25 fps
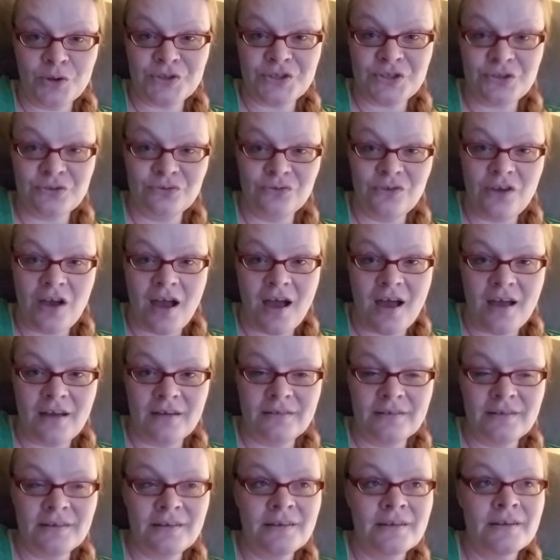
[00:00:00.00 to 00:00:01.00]
too
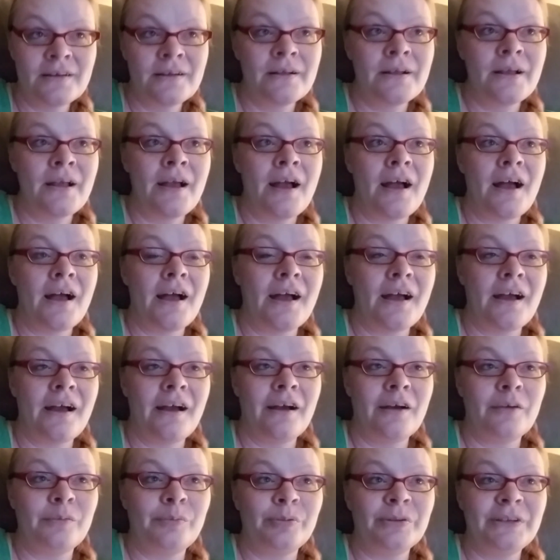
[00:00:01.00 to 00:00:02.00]
long.
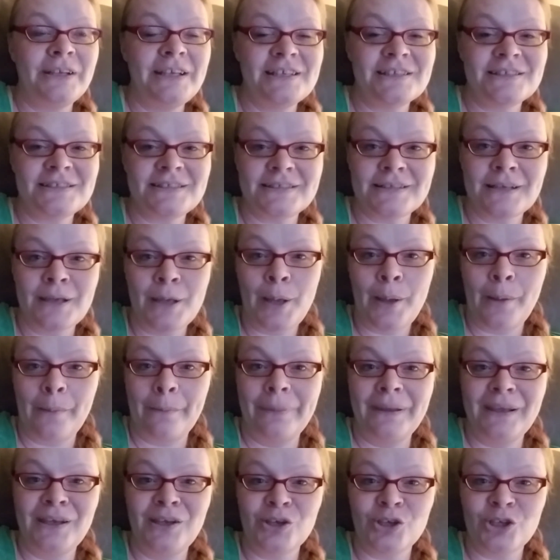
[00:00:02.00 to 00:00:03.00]
Please
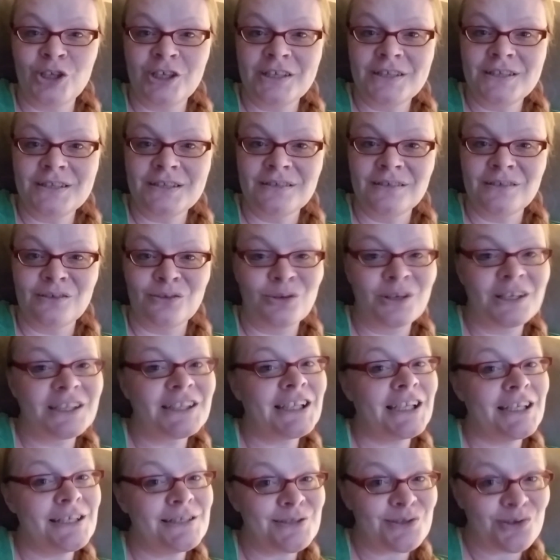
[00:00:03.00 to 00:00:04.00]
be good, or at
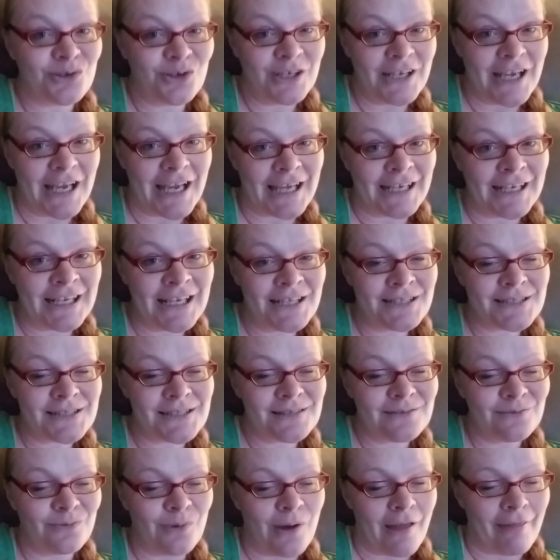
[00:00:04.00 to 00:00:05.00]
least good at
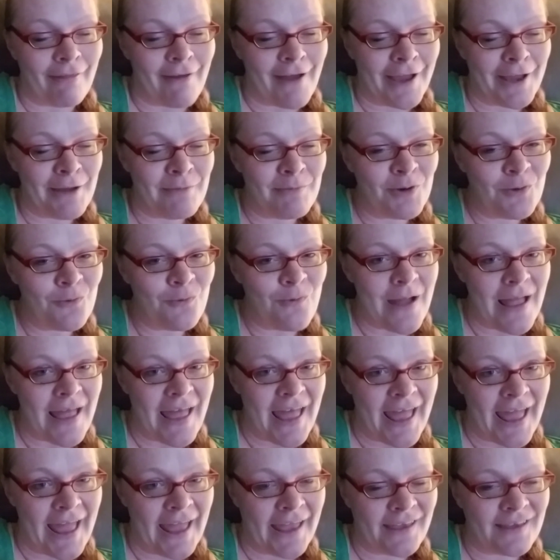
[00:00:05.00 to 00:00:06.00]
it, while I am
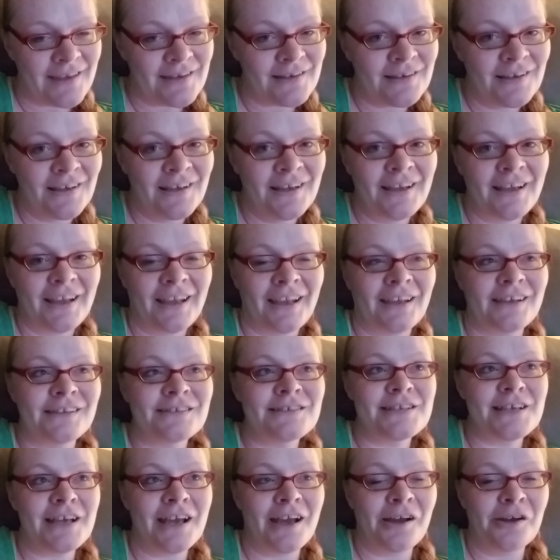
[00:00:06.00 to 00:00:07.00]
away.
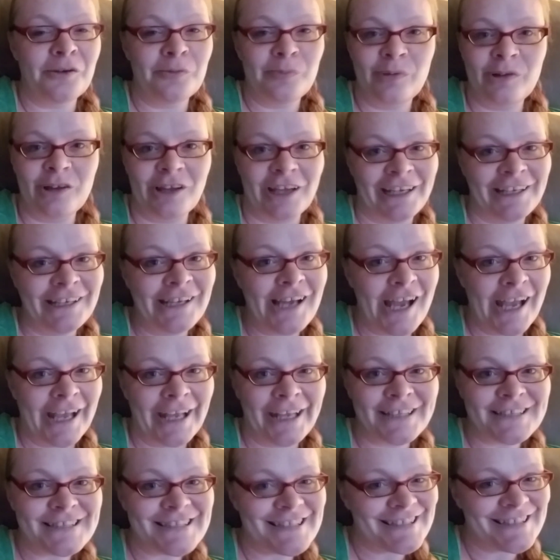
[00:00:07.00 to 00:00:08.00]
And play
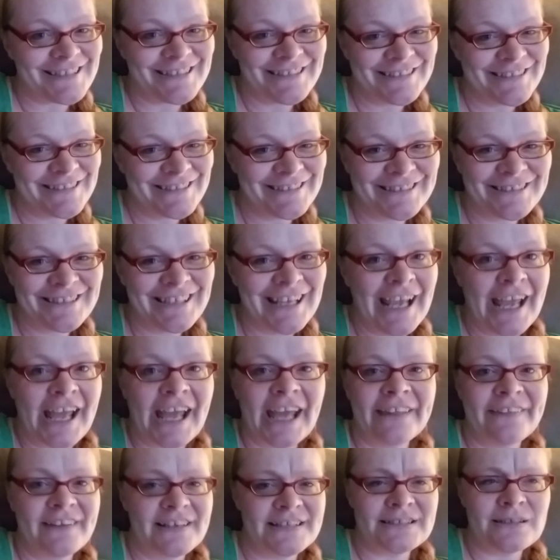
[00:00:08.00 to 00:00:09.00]
nice,
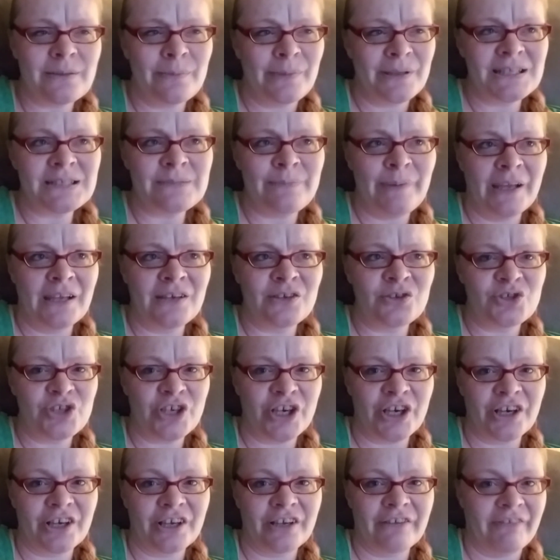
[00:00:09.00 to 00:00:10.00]
unless somebody's being a
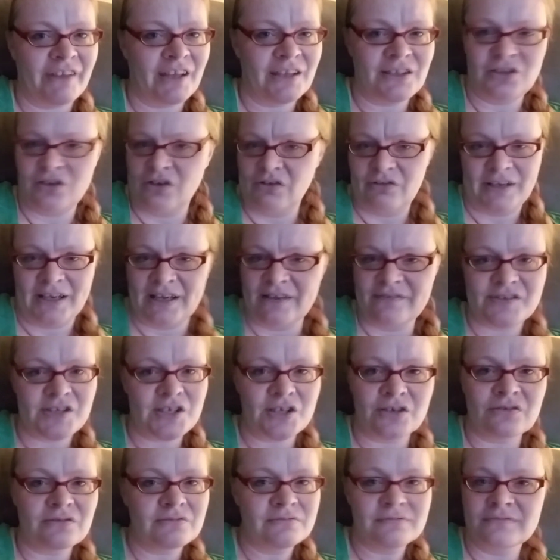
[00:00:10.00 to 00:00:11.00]
jerk, and then you don't have
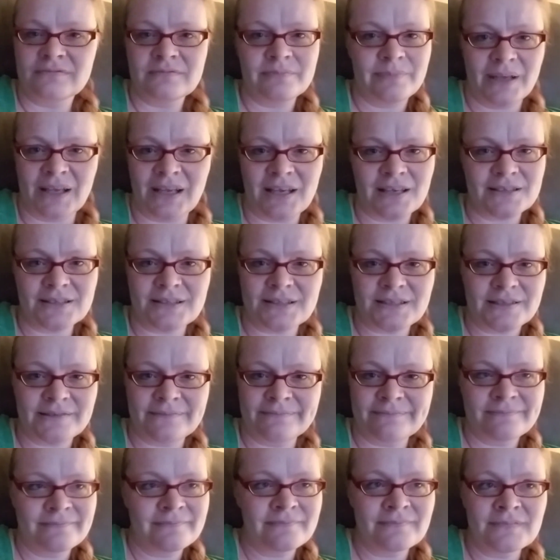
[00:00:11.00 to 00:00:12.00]
to, because,
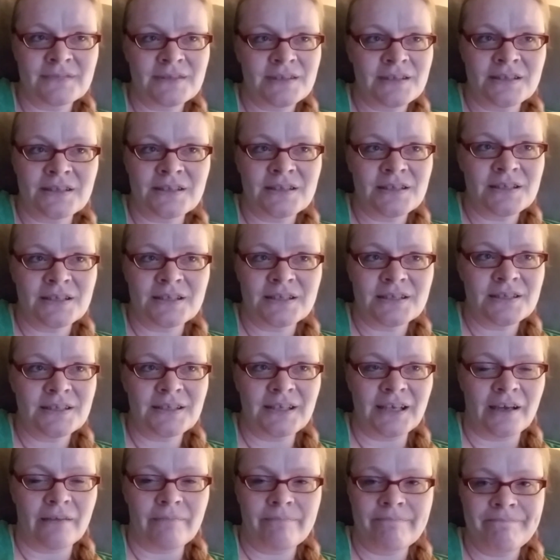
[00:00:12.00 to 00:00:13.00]
yeah,